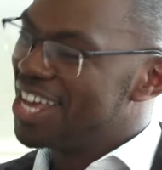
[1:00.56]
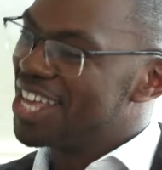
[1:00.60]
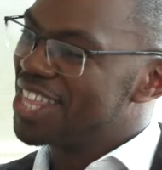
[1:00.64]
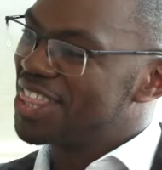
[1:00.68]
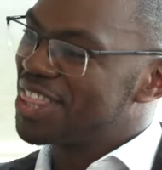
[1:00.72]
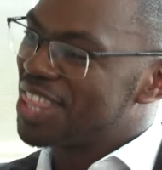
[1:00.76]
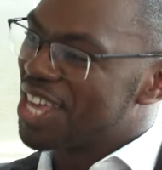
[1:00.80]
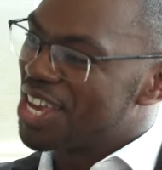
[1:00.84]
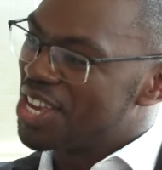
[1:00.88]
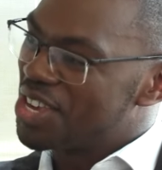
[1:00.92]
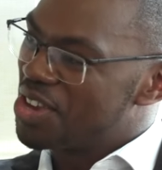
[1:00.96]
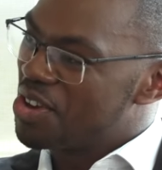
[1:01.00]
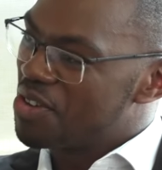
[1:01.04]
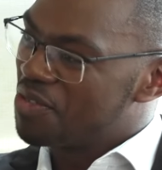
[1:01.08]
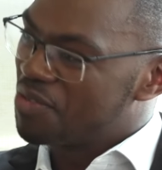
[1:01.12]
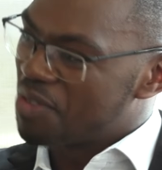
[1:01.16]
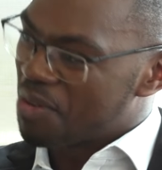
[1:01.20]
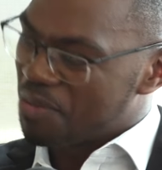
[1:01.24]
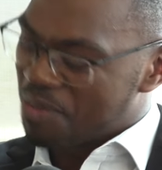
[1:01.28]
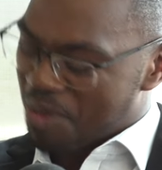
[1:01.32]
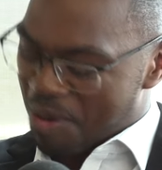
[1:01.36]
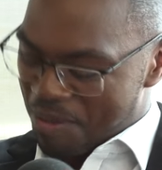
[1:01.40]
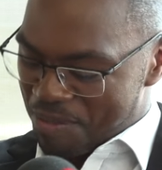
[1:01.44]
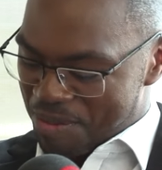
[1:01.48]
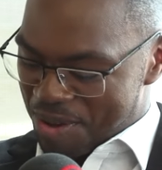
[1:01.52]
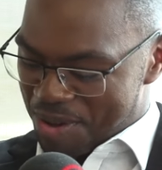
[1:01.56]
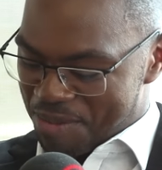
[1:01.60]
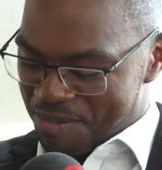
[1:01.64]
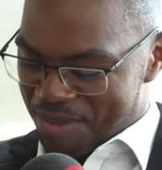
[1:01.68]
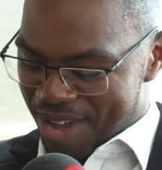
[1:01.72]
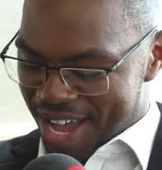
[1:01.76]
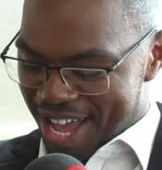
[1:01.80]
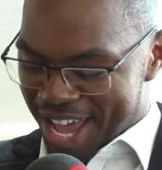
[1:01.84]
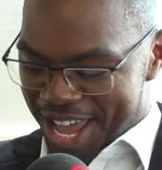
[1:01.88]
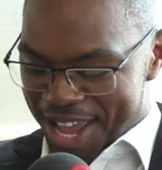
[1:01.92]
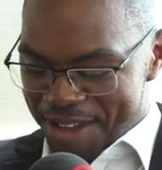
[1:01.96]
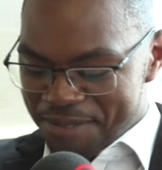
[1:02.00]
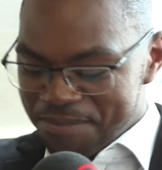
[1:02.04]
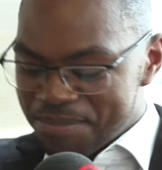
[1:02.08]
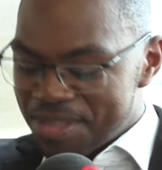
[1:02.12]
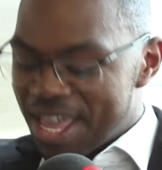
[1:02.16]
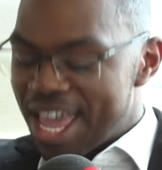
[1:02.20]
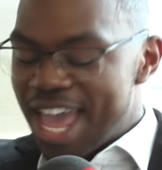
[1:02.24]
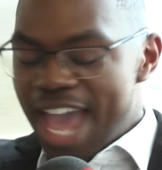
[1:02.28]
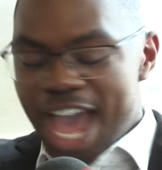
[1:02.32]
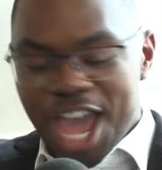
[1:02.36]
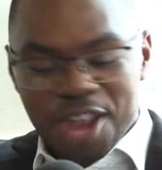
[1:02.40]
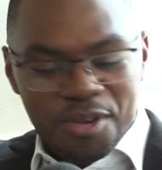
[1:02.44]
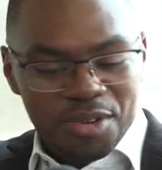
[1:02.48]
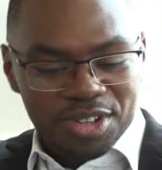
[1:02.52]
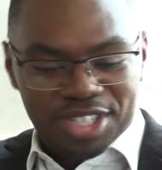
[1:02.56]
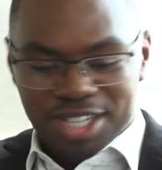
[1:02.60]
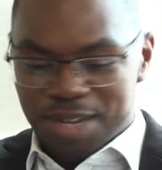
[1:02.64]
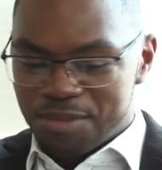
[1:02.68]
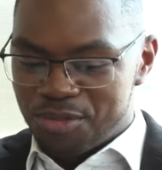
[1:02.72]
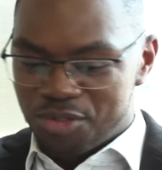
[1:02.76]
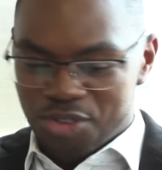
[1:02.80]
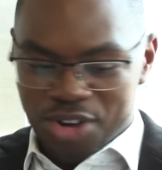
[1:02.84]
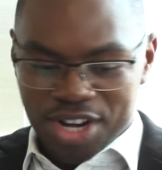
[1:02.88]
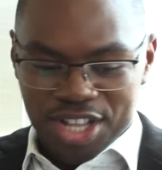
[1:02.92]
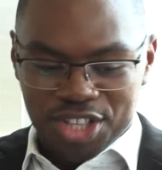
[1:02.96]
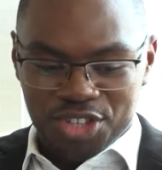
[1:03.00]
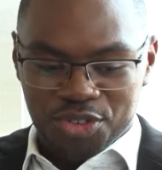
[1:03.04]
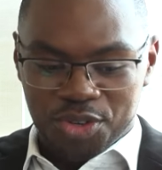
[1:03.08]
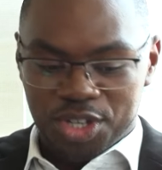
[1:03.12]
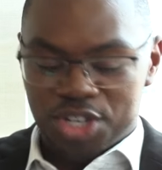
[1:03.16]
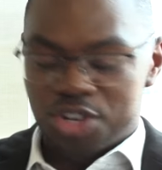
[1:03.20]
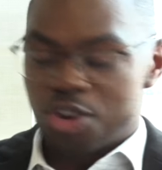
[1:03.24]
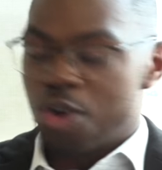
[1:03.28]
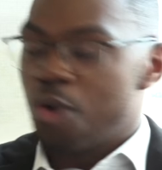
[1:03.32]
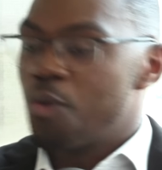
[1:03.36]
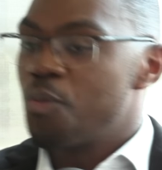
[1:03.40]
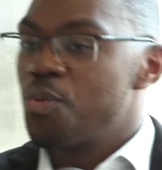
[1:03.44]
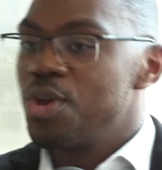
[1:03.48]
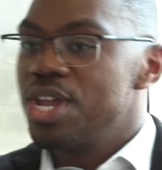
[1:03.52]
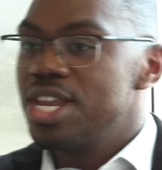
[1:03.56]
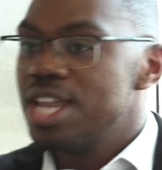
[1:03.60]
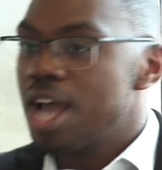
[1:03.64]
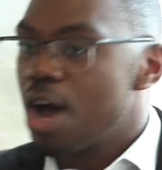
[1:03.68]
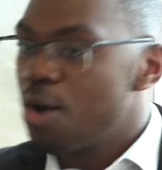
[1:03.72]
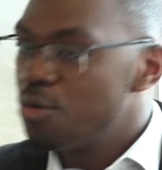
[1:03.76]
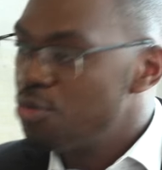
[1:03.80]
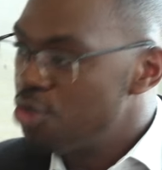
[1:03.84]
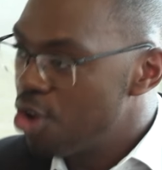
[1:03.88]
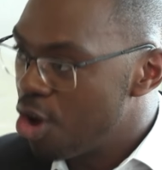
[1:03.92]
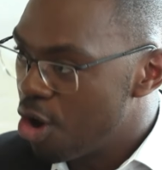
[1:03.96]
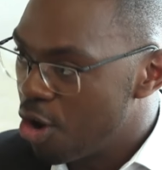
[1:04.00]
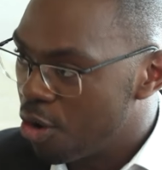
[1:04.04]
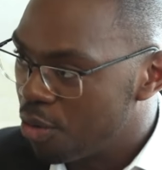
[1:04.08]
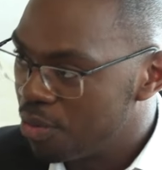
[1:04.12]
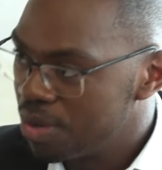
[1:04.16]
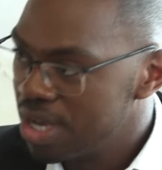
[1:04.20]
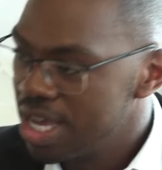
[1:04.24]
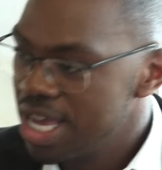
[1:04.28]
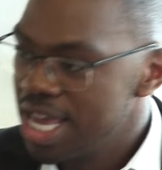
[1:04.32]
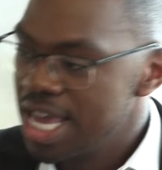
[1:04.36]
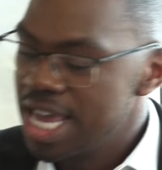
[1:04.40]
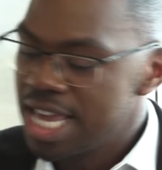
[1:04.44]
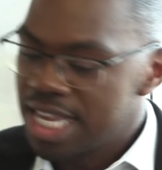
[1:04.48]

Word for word: Thank you for popping by. And we'll jump straight into it. You know, we now know, yeah.